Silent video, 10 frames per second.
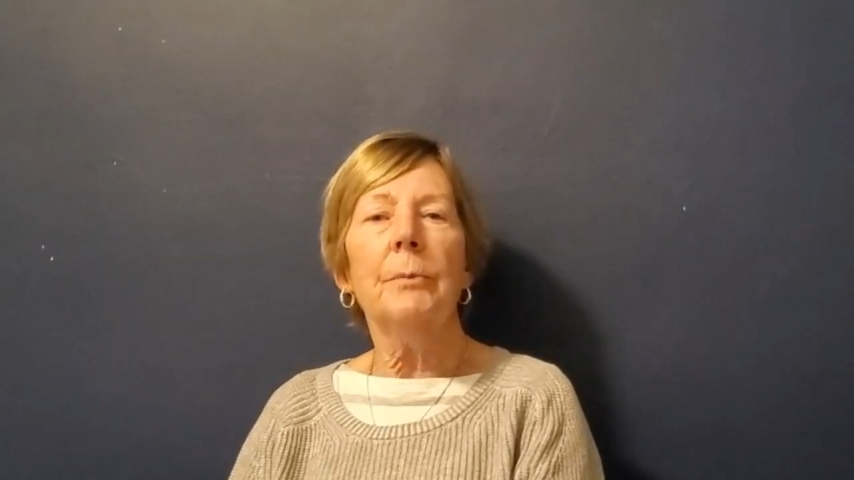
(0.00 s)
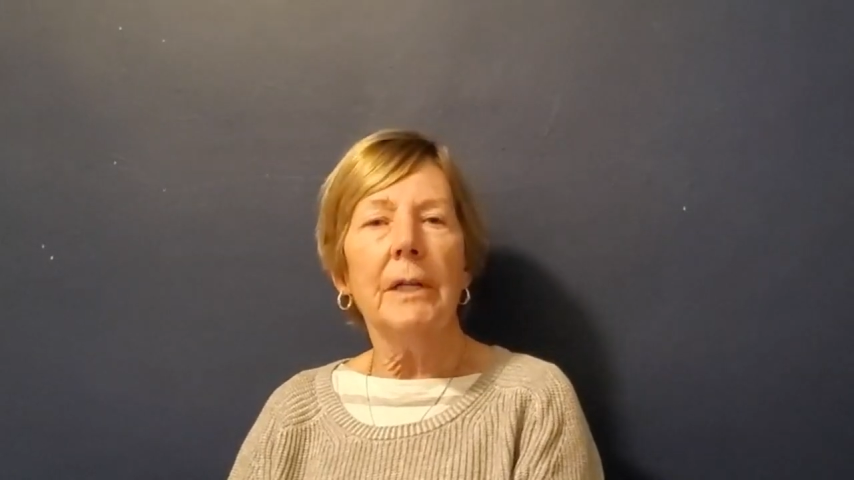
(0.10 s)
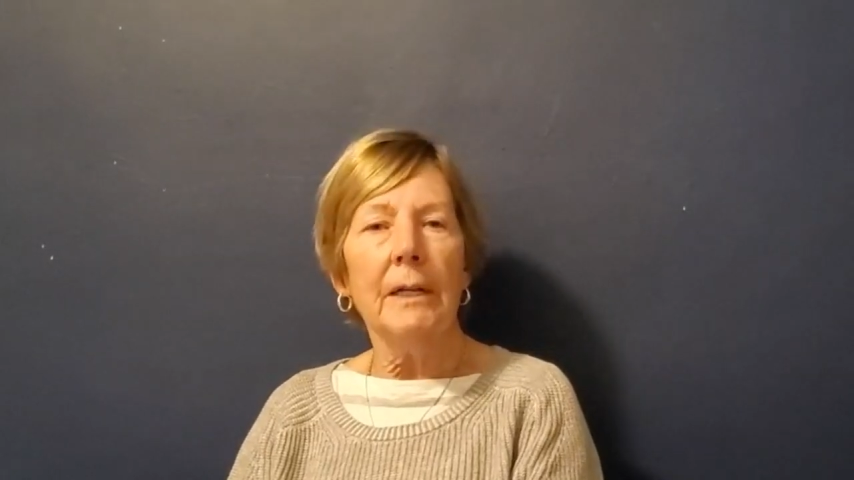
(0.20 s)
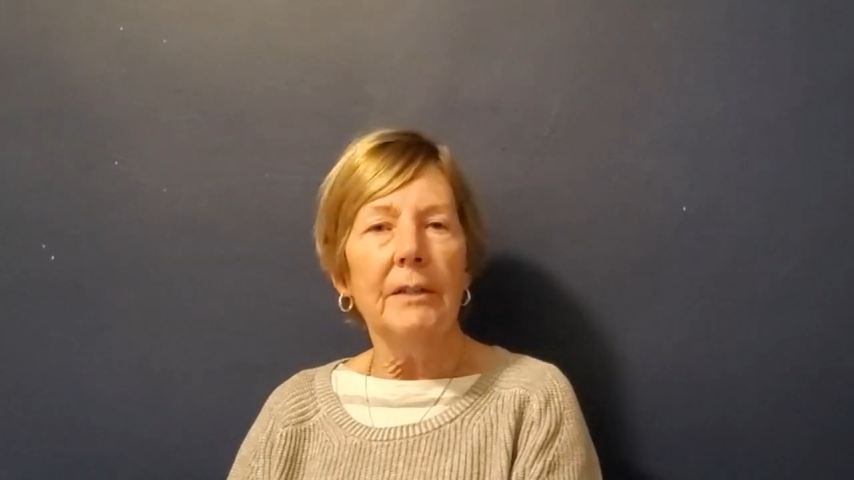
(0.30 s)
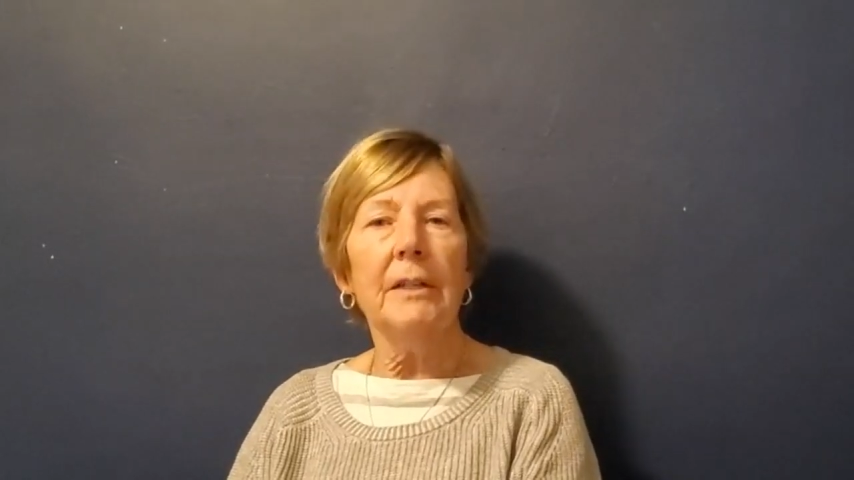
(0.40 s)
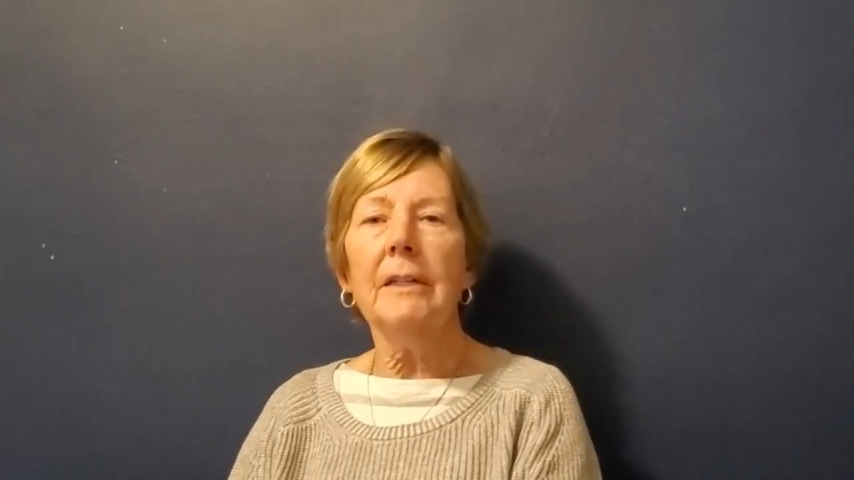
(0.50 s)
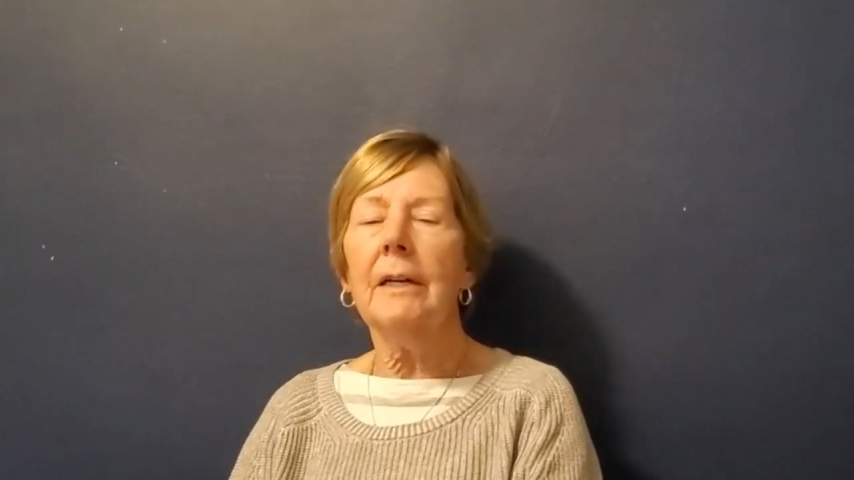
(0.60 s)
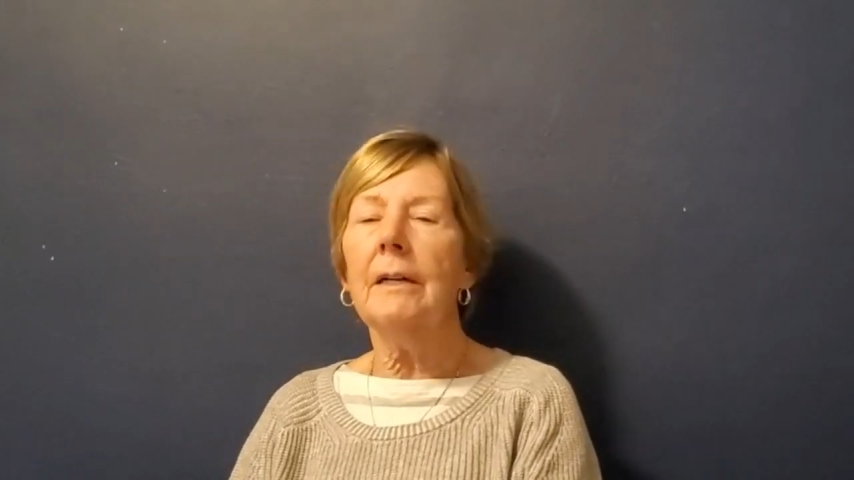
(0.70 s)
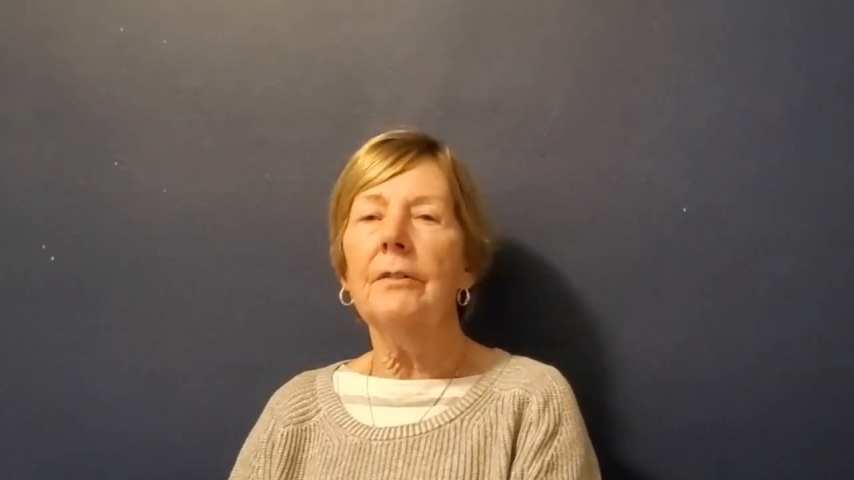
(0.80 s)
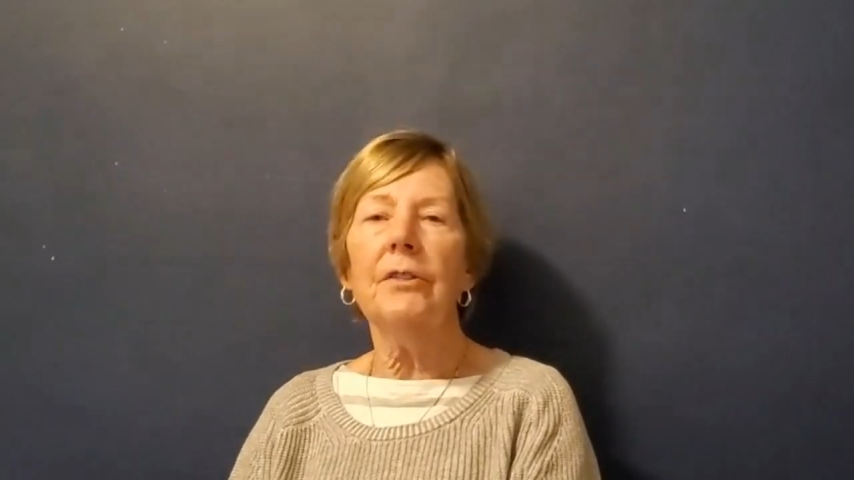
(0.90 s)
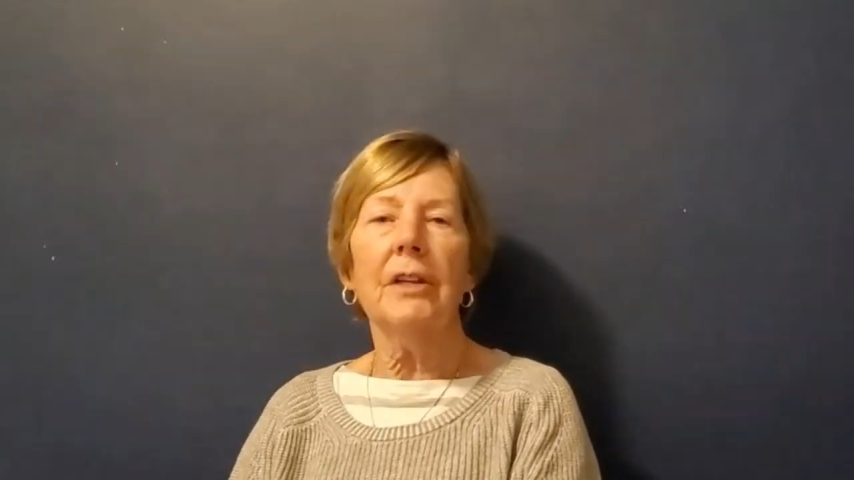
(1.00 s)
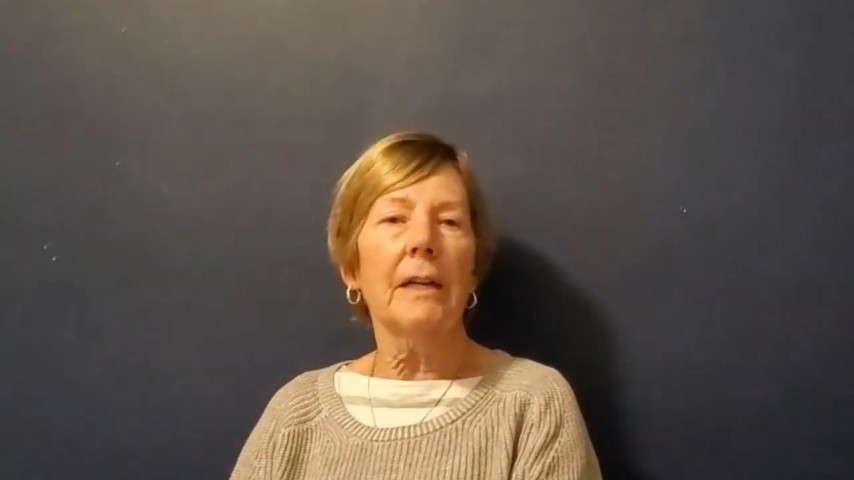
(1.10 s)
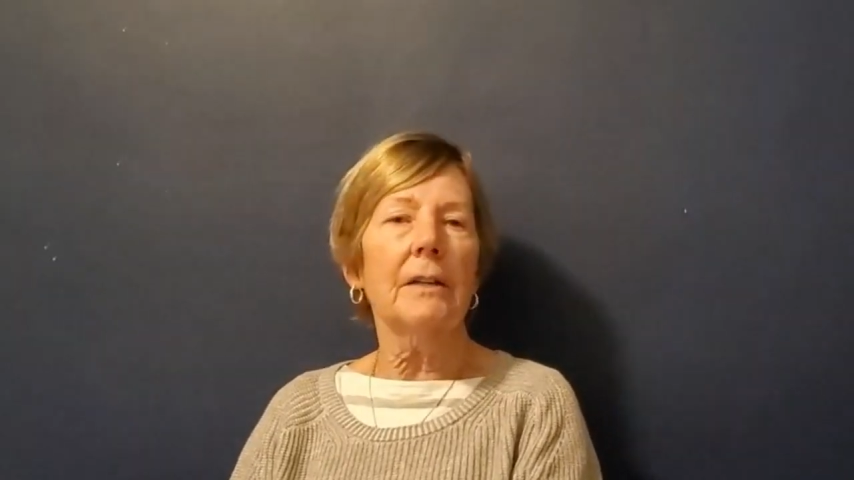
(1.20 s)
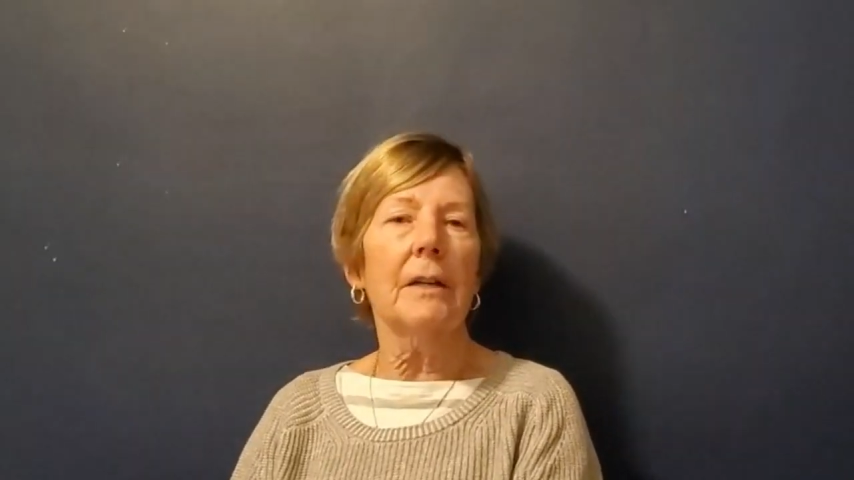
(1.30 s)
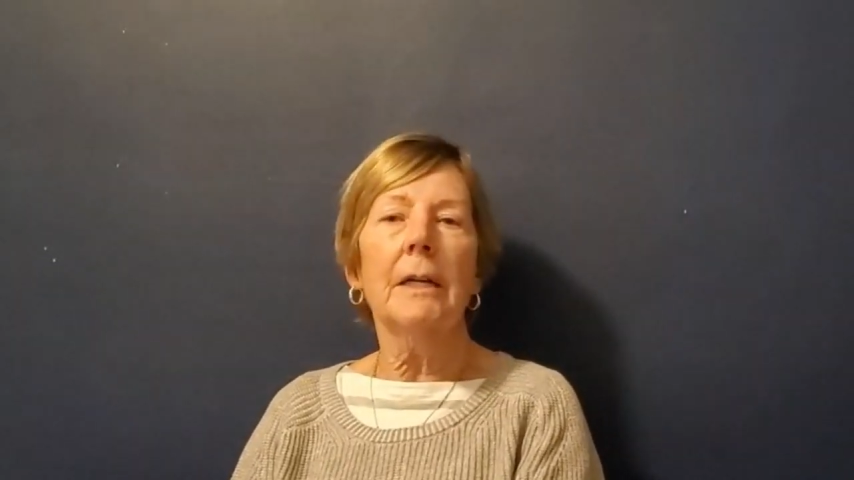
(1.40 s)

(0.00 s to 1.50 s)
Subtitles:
but I did contact